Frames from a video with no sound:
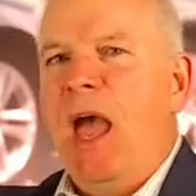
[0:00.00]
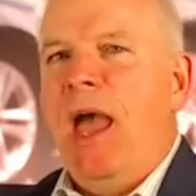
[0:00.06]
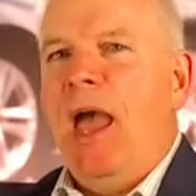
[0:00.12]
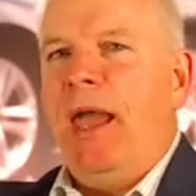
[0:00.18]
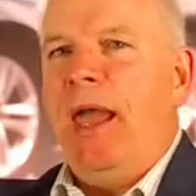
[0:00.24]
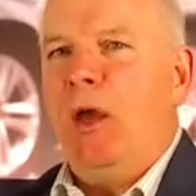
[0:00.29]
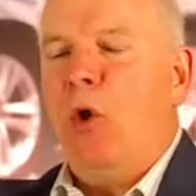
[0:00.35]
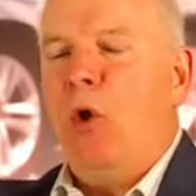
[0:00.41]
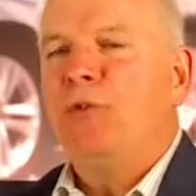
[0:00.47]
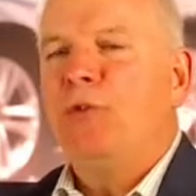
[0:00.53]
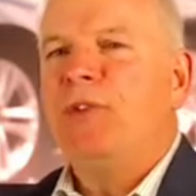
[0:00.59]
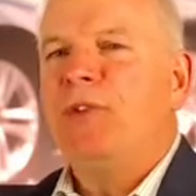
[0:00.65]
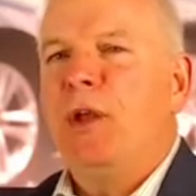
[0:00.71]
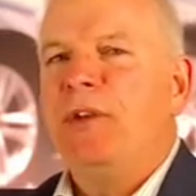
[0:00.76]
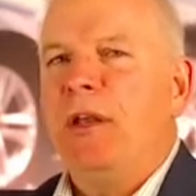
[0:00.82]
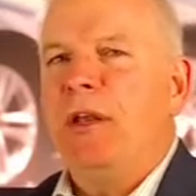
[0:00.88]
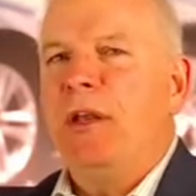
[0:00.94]
A
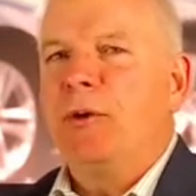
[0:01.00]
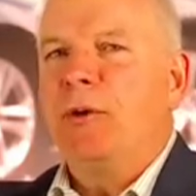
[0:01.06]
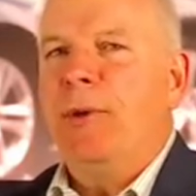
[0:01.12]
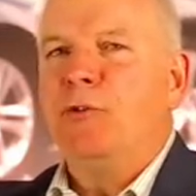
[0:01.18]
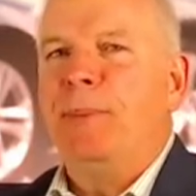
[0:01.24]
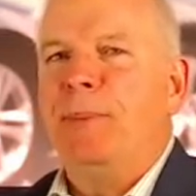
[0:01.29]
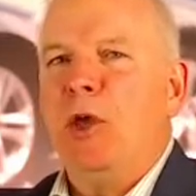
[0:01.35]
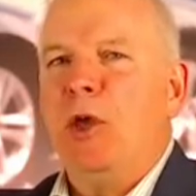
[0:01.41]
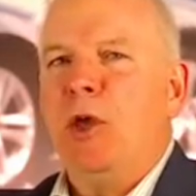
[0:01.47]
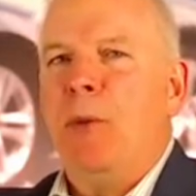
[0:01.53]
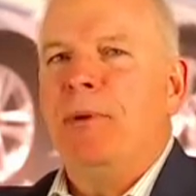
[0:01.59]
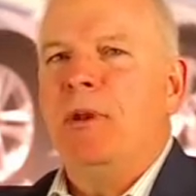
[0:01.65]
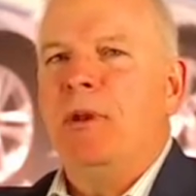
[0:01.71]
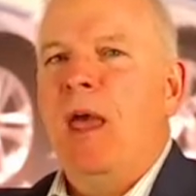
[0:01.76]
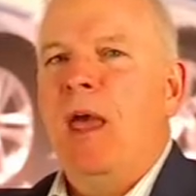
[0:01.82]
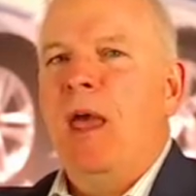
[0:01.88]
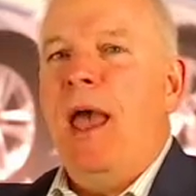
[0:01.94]
wholesale dealer must be
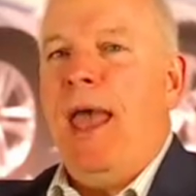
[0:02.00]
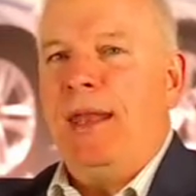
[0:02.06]
open